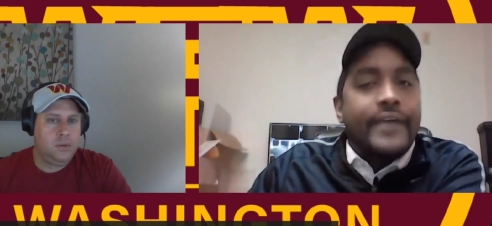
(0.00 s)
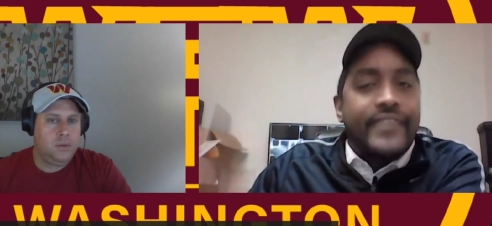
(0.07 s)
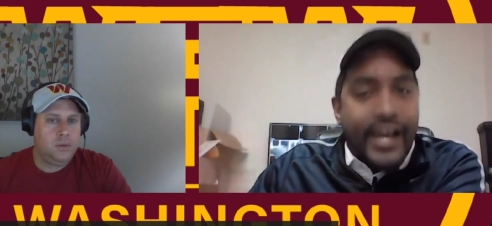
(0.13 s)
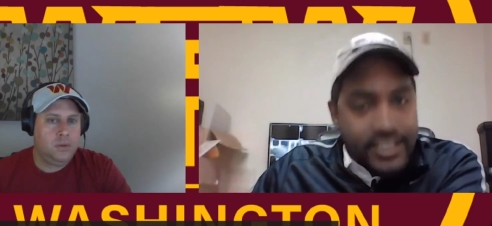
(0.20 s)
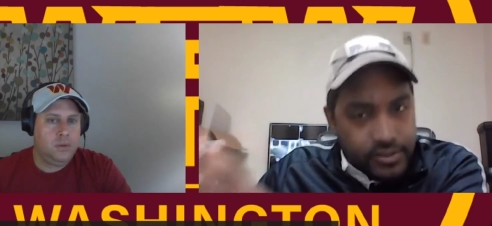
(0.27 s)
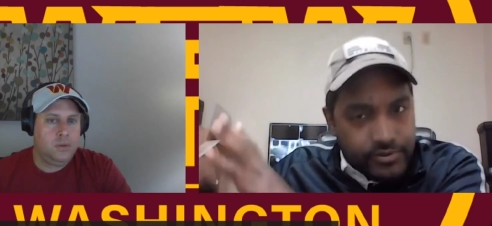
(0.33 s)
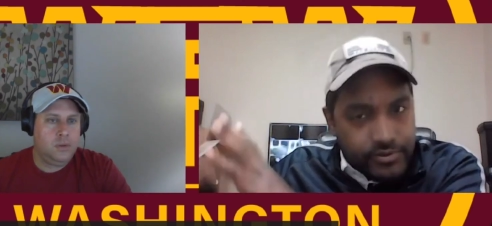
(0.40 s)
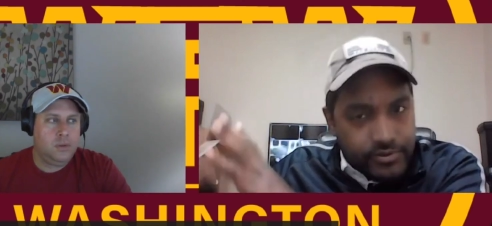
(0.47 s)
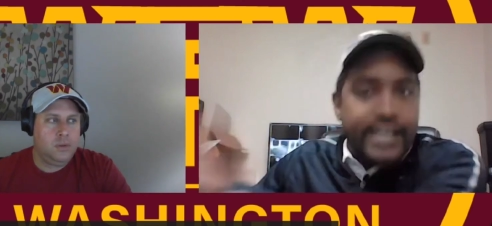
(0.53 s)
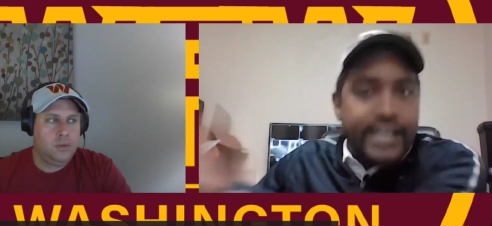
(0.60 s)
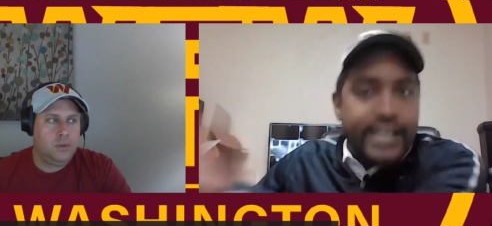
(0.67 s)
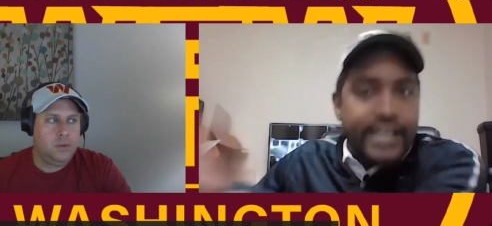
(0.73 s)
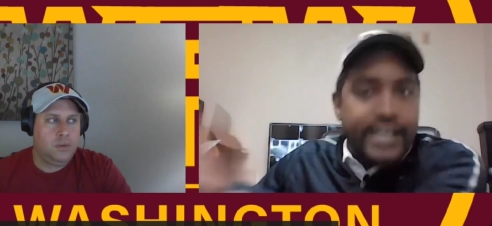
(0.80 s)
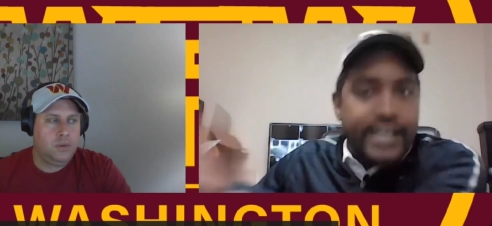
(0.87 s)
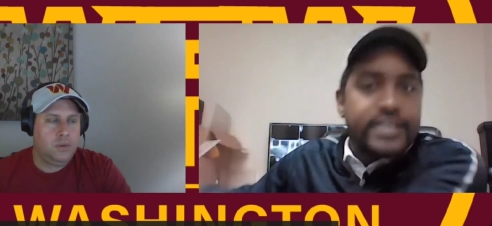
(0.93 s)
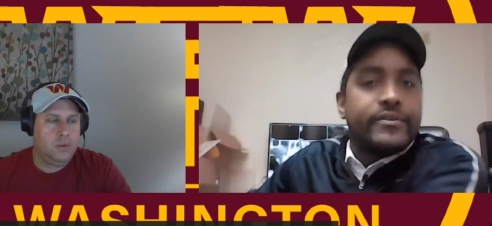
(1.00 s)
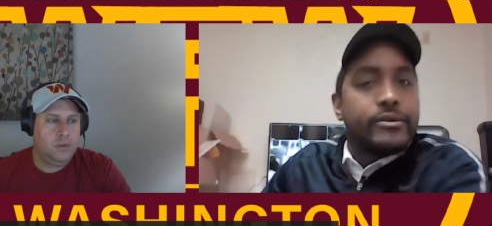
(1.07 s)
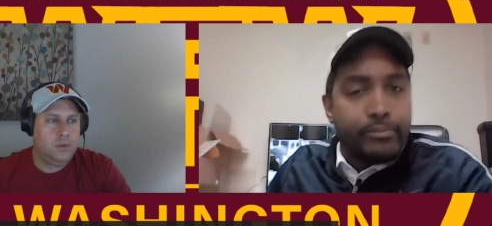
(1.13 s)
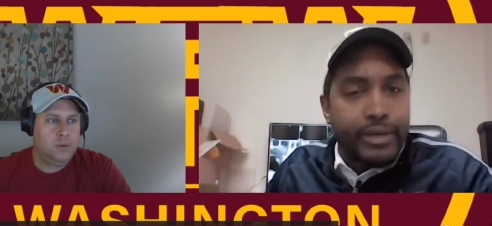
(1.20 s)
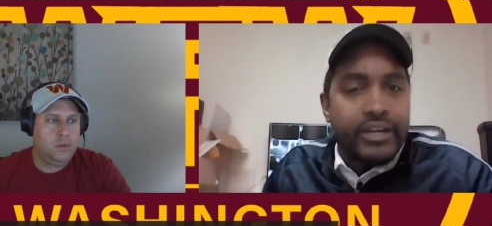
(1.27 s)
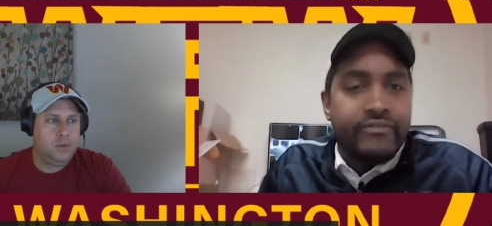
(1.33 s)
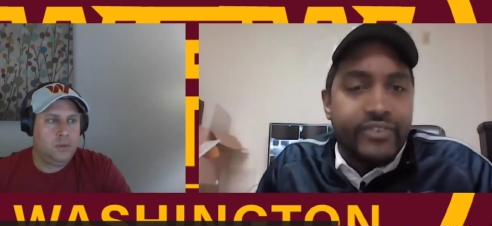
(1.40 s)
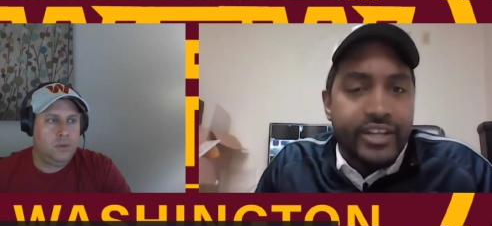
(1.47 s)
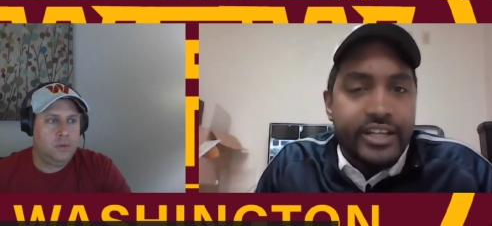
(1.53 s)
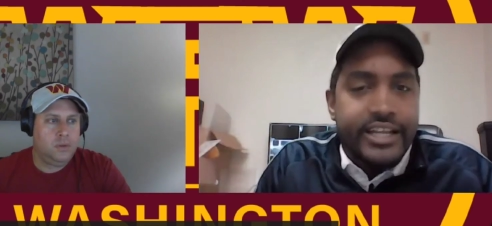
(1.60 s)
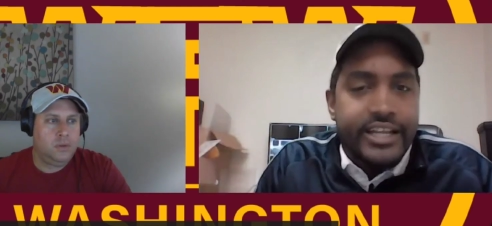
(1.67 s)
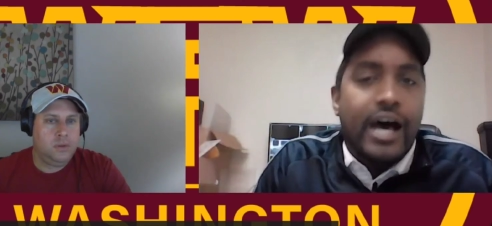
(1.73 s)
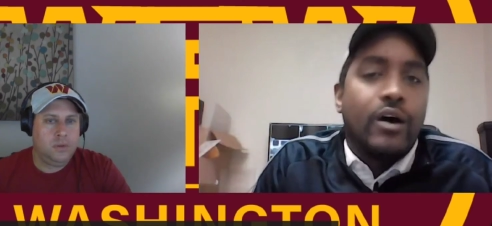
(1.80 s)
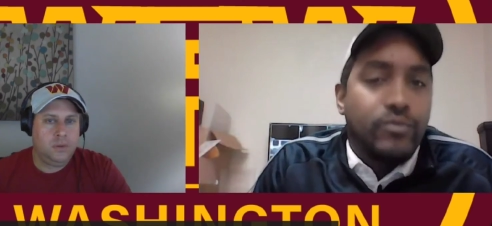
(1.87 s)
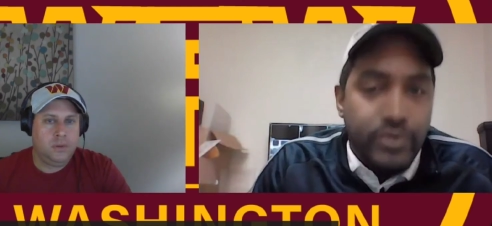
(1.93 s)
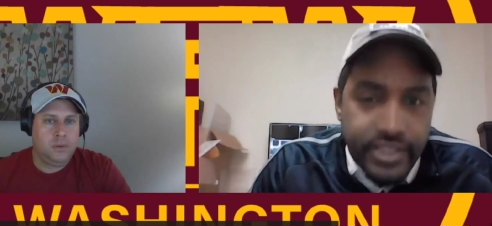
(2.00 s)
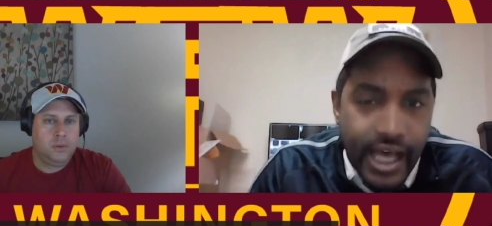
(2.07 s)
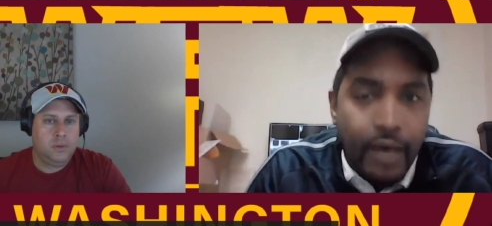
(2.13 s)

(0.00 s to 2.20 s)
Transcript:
Speaker 1: that's that's me giving him the benefit of the doubt. With